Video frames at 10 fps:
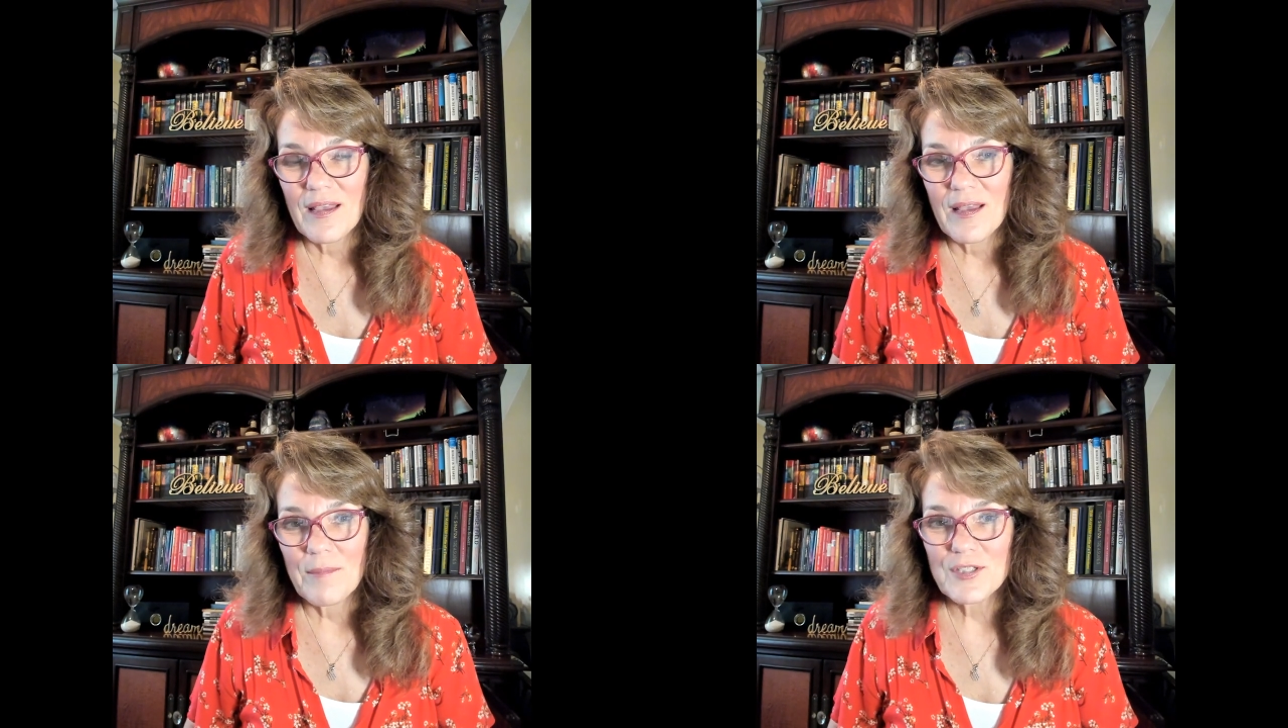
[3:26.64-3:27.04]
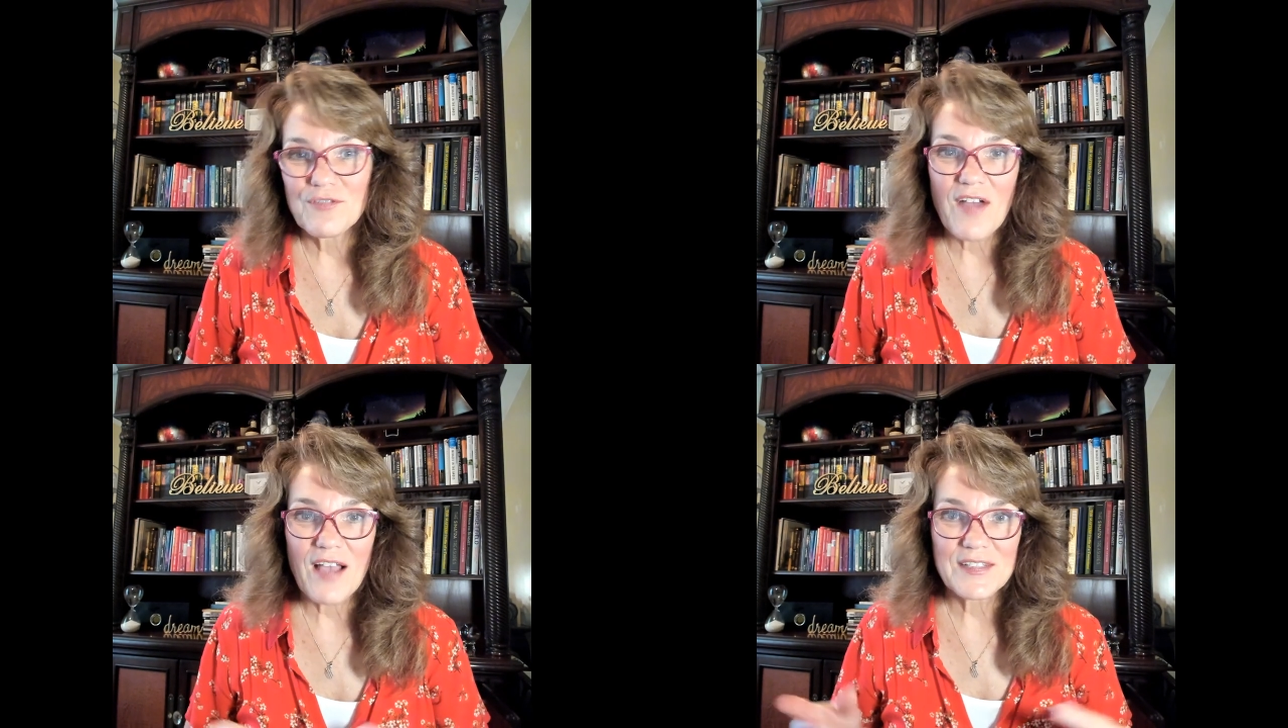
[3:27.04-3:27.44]
But your
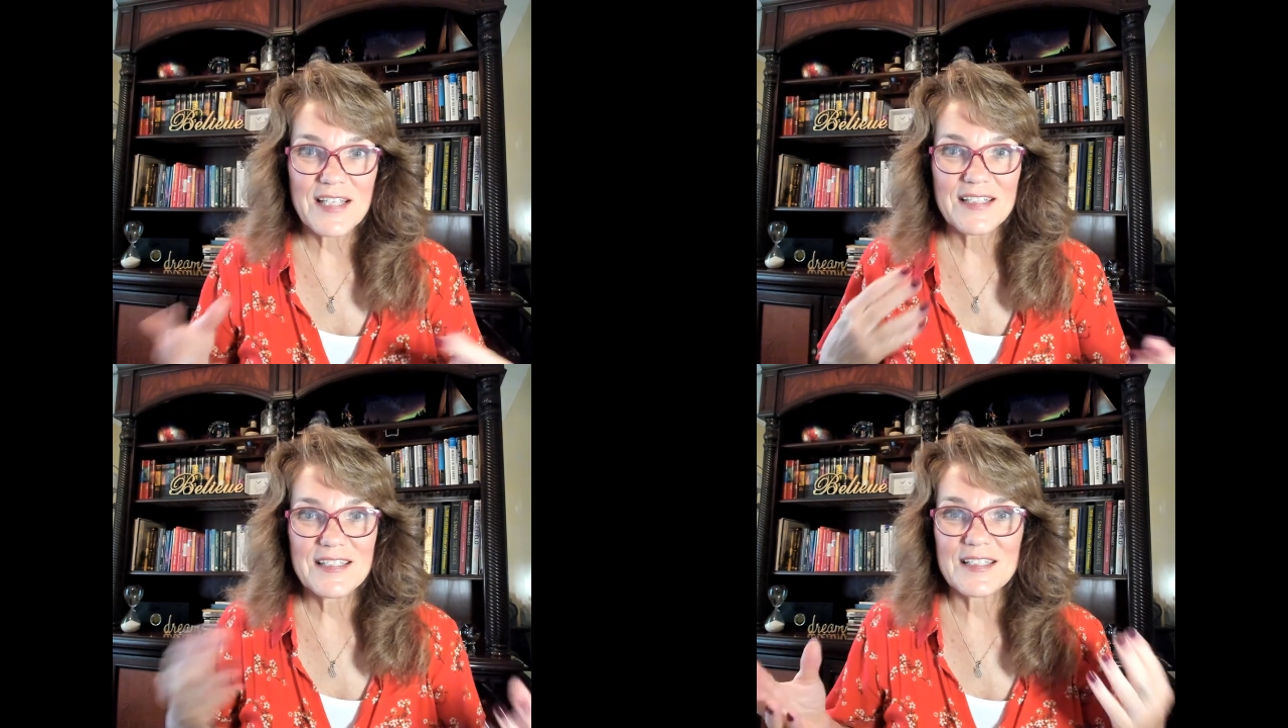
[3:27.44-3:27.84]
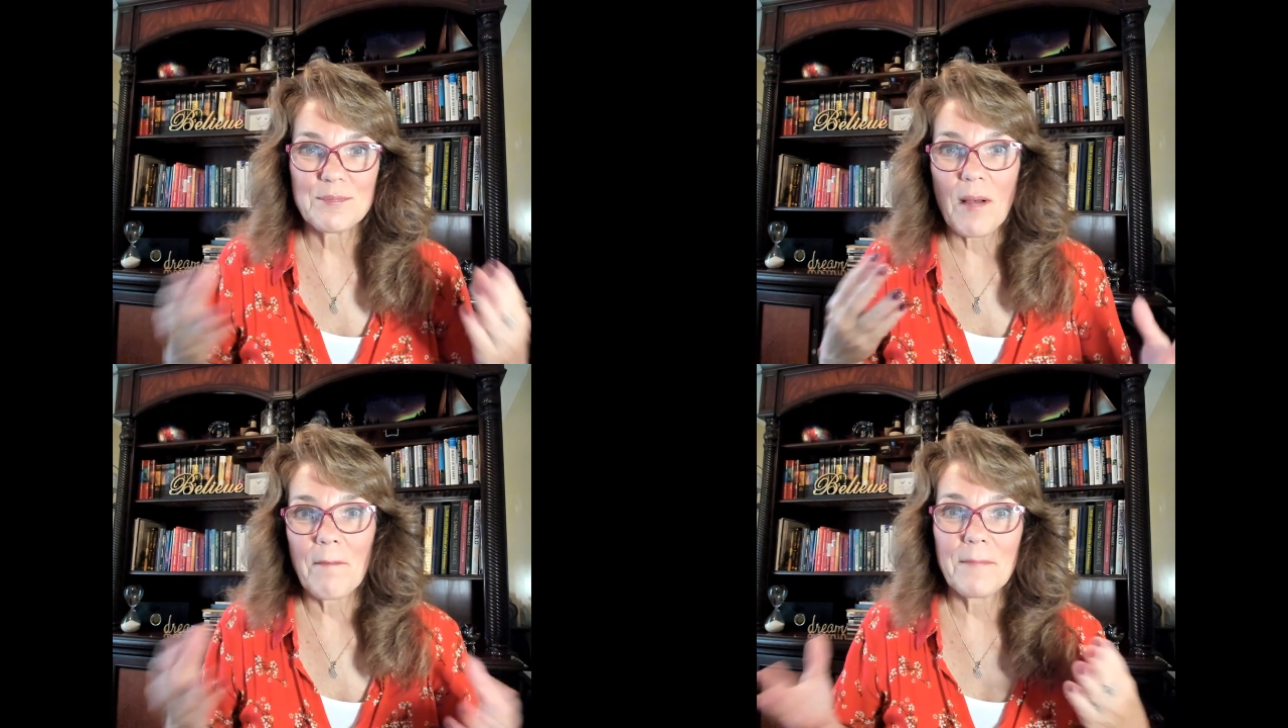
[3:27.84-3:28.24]
five senses
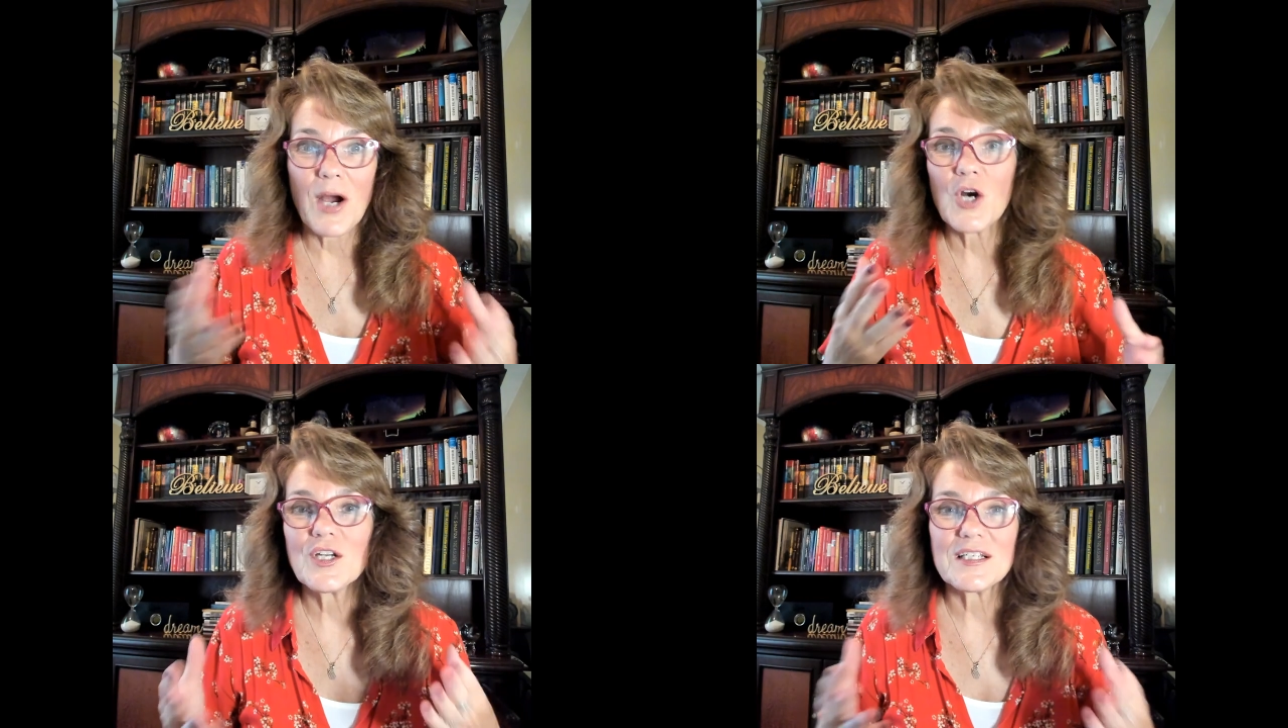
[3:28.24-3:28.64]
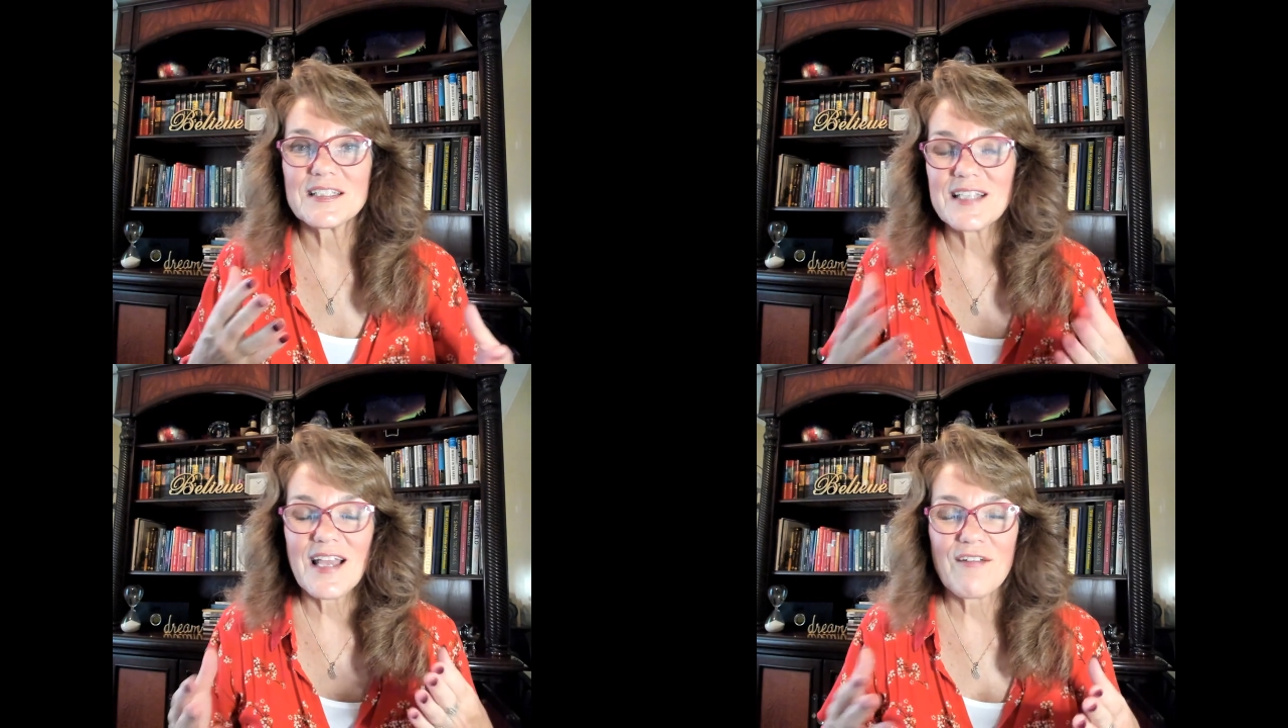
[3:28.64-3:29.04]
bombard
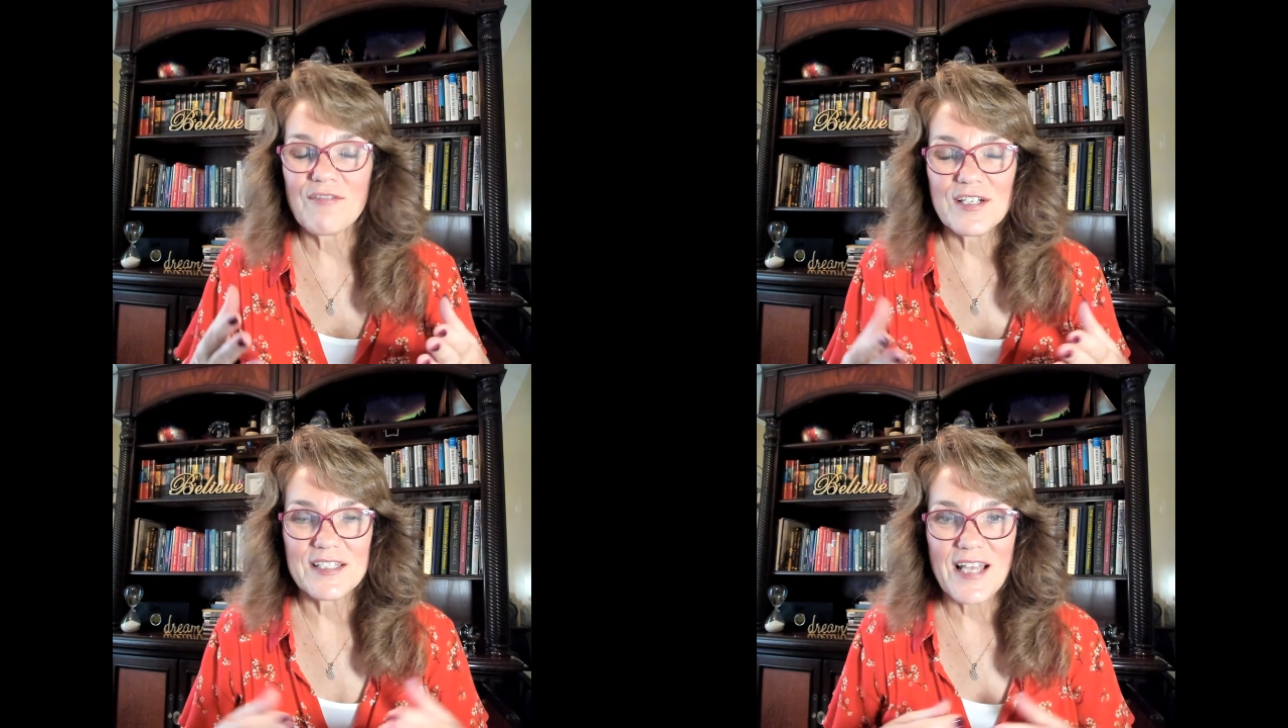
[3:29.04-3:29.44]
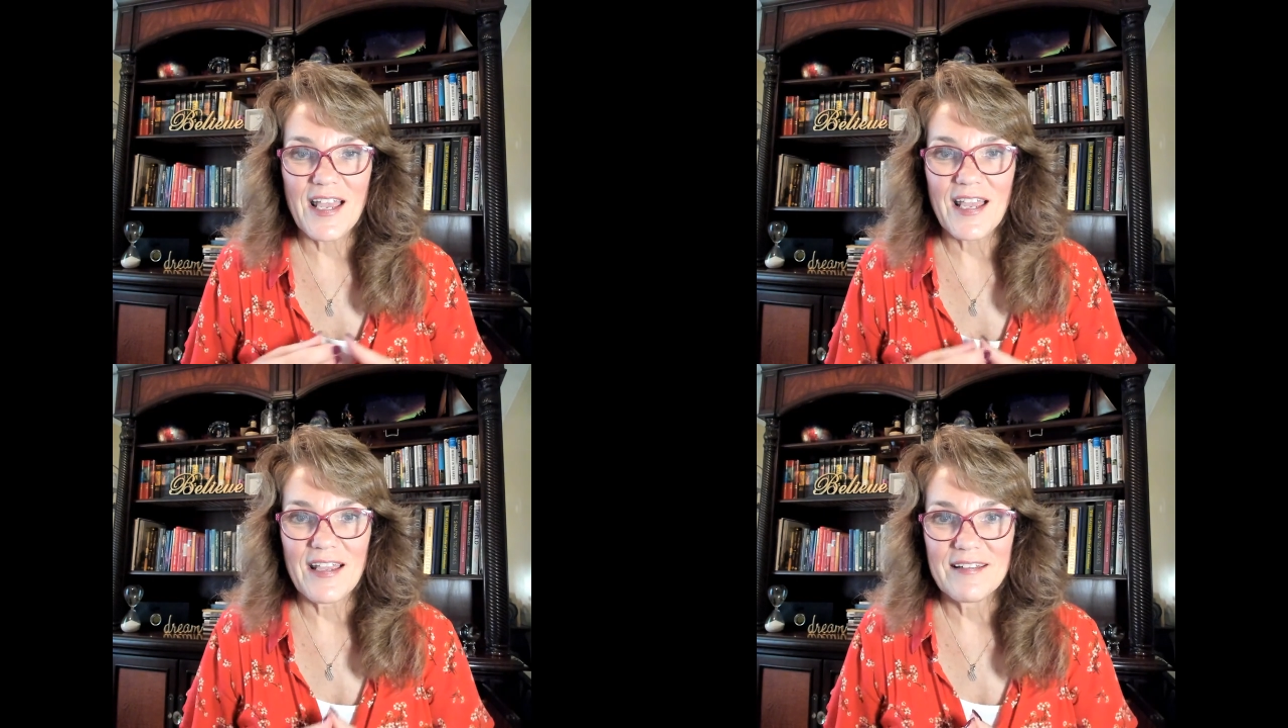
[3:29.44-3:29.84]
us every
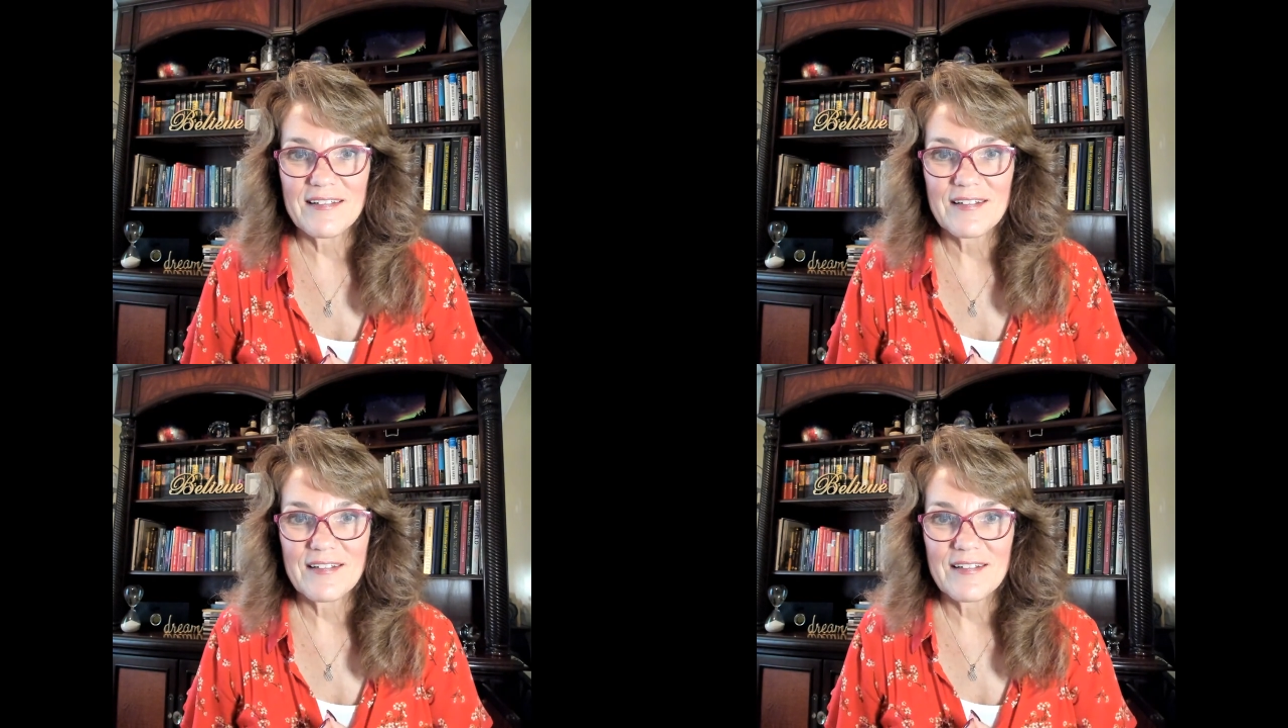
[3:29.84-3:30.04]
day